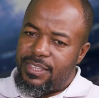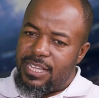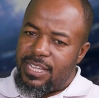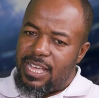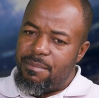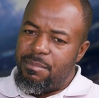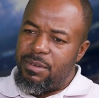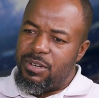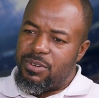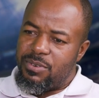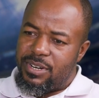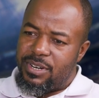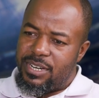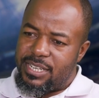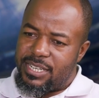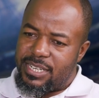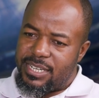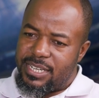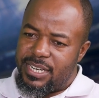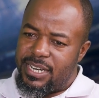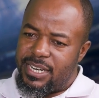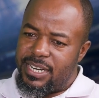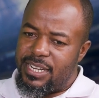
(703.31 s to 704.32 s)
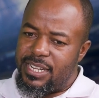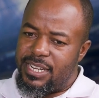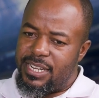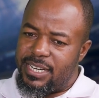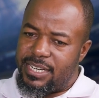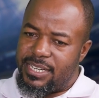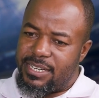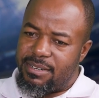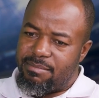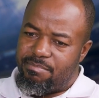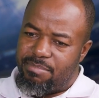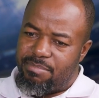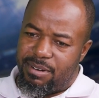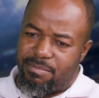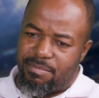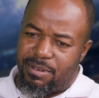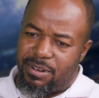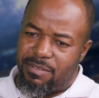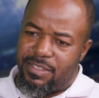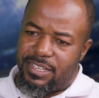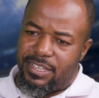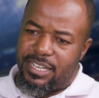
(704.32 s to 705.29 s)
I meant to understand that
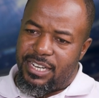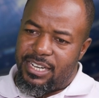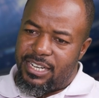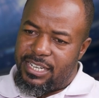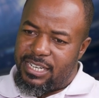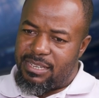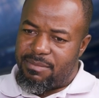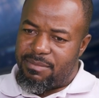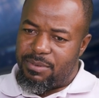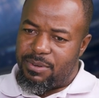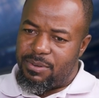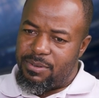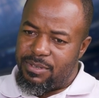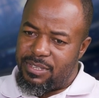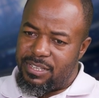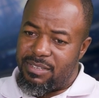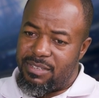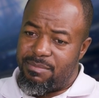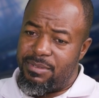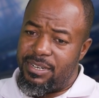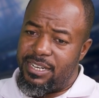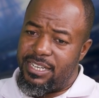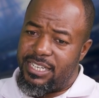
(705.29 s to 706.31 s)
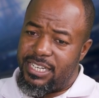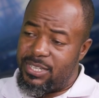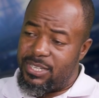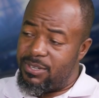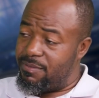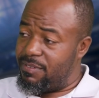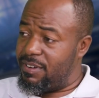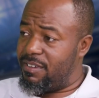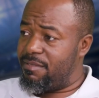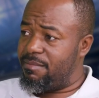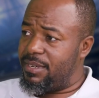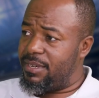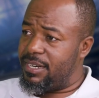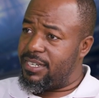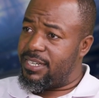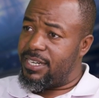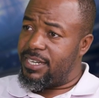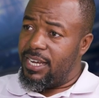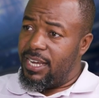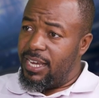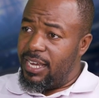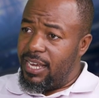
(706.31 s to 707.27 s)
part of the challenge is because there's been a change of government.